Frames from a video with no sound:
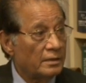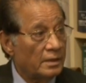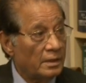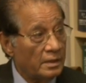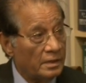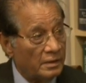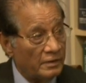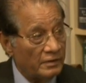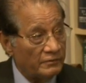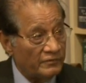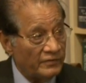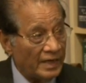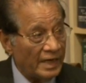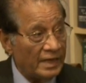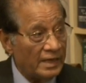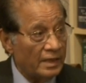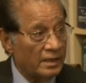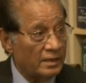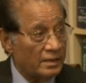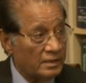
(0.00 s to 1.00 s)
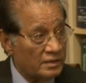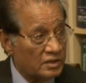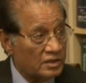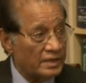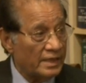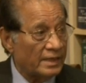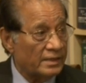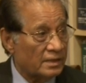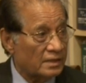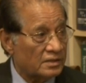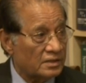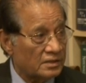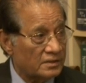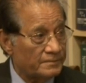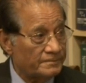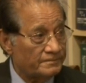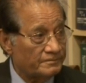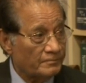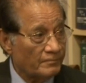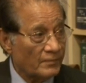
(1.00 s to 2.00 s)
in a valid status
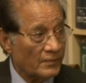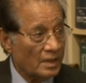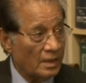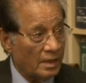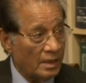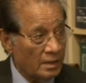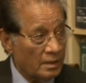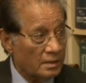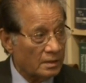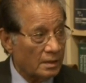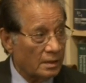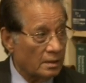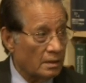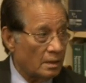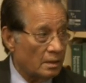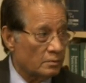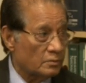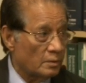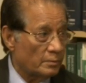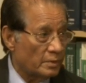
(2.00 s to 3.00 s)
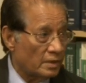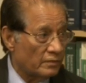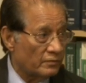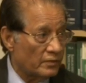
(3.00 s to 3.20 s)
until October